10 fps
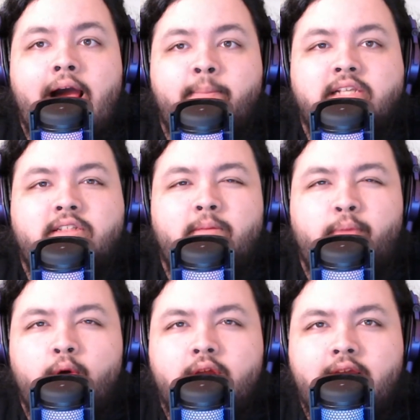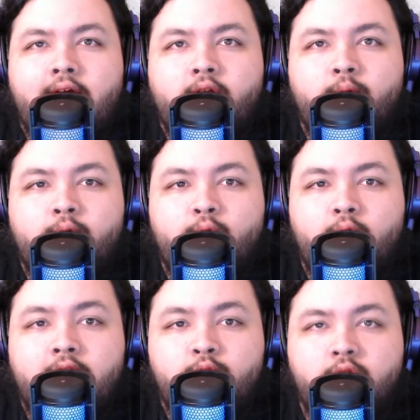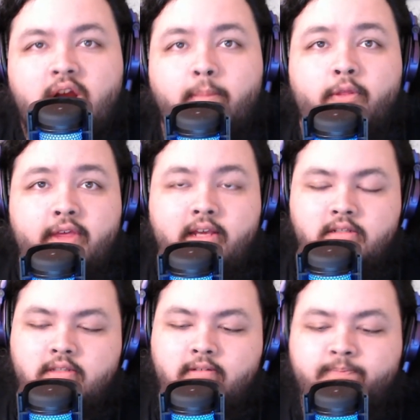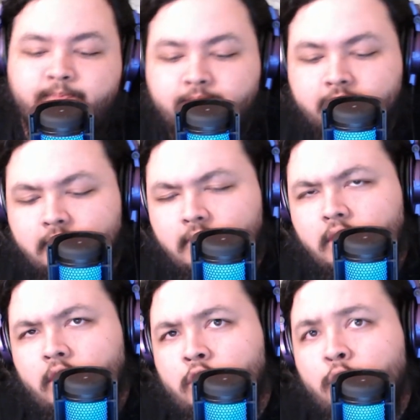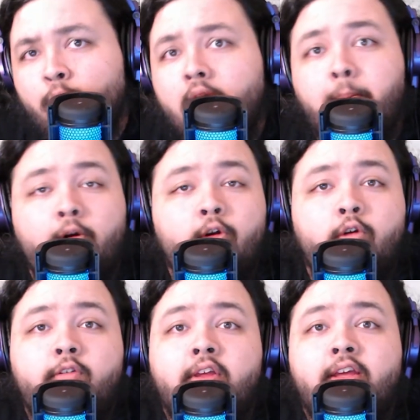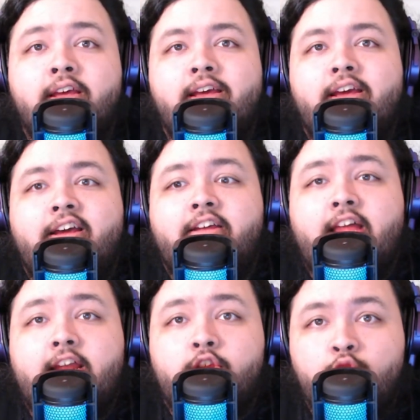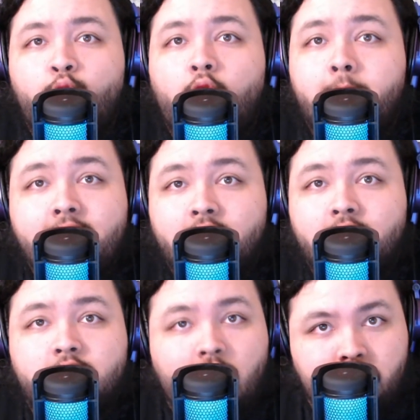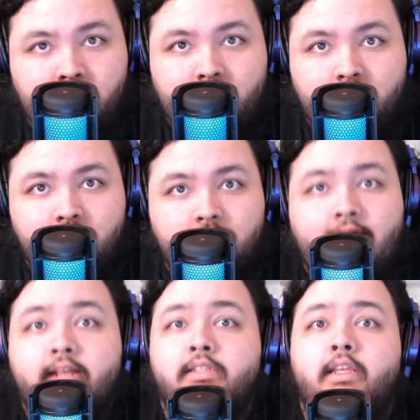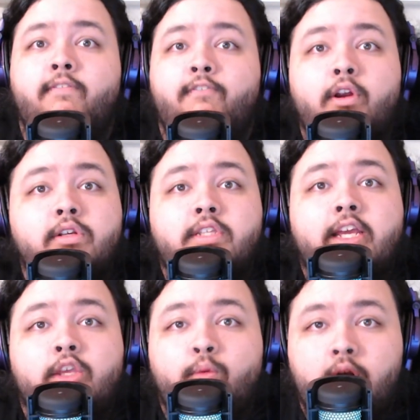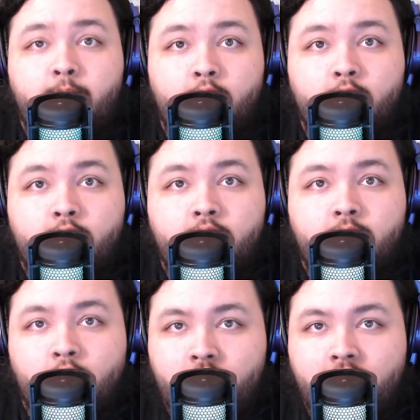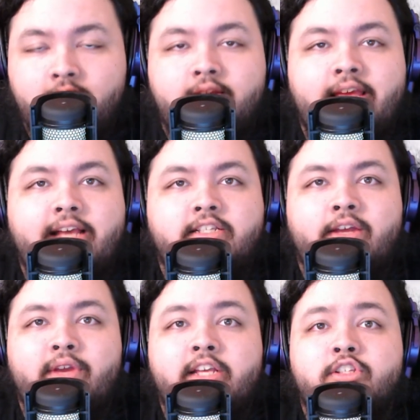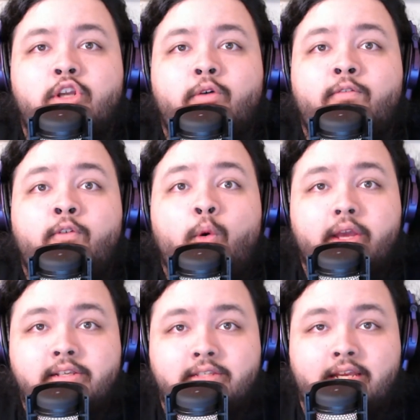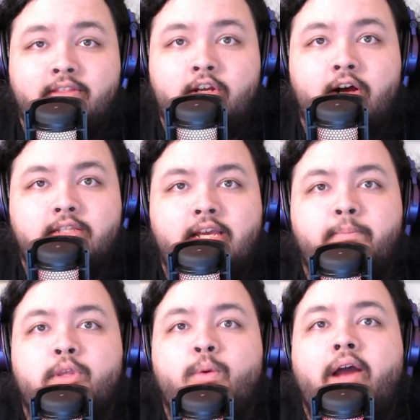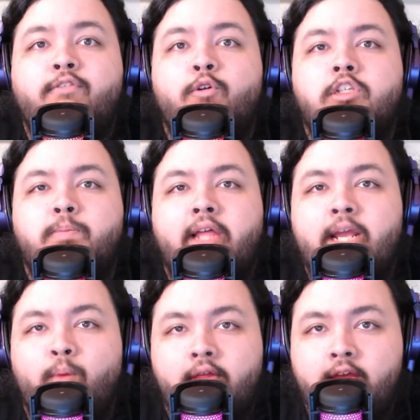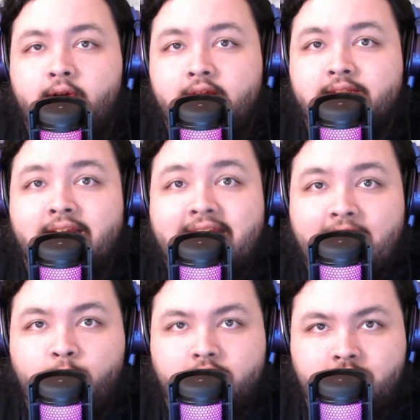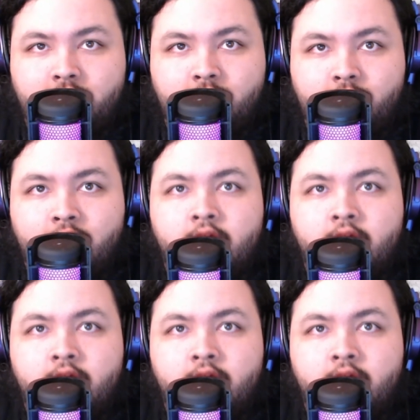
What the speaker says: basically broke it down into a couple things. You want to prove that you are making this content. That is the first thing you want to prove. Okay. Yes, there is no voice in the content, but you have to explain why there is narrative,